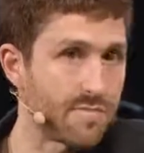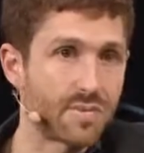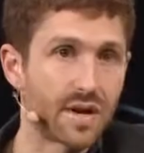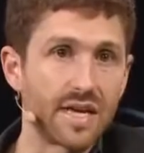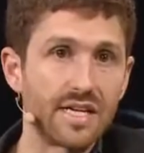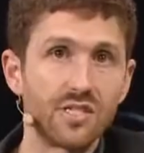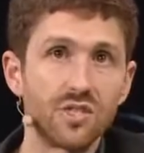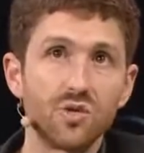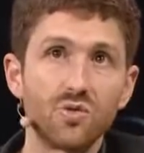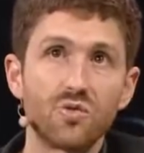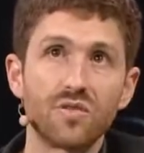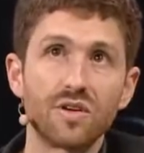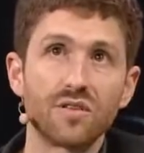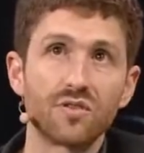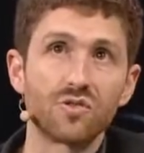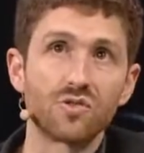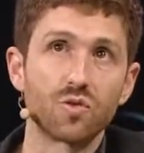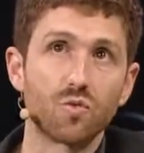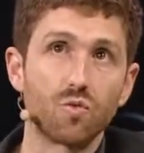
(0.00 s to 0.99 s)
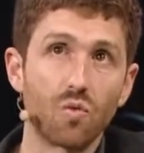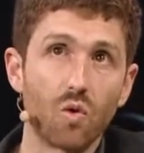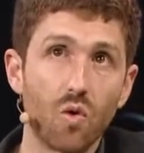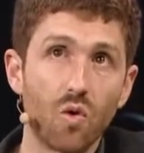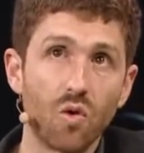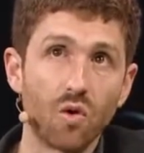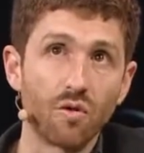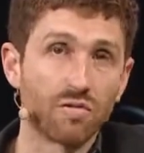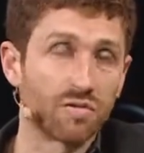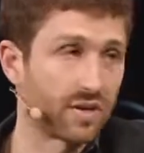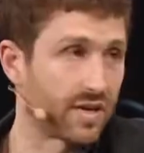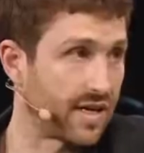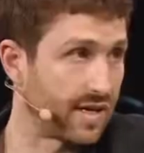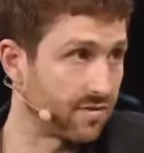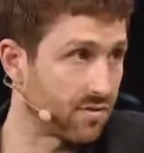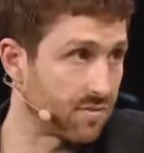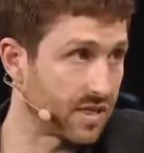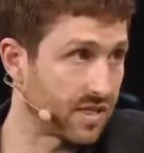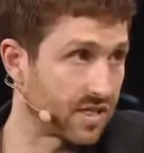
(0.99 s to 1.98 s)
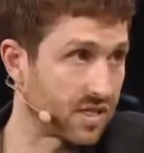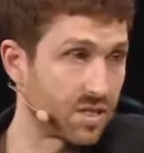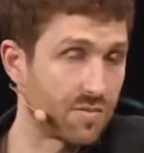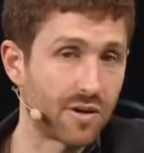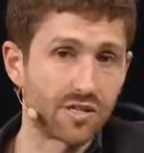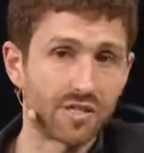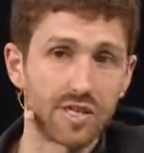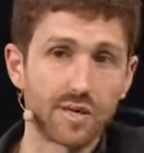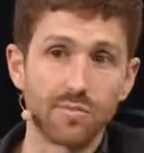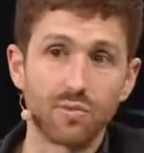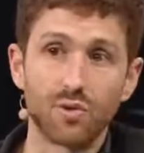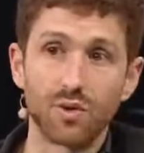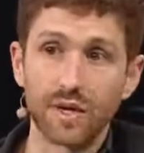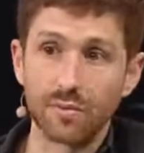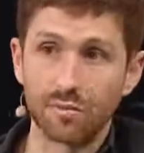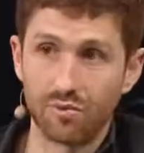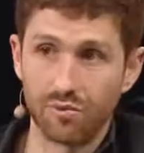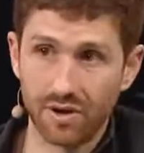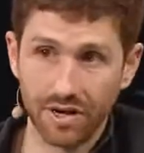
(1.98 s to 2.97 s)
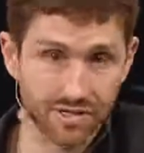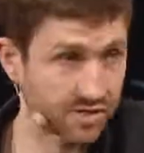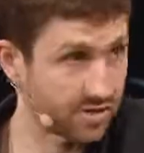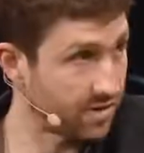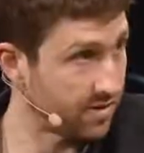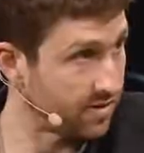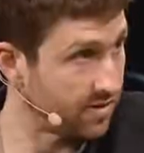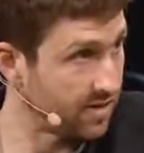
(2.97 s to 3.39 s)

but I do think there's a role for governments, especially in putting pressure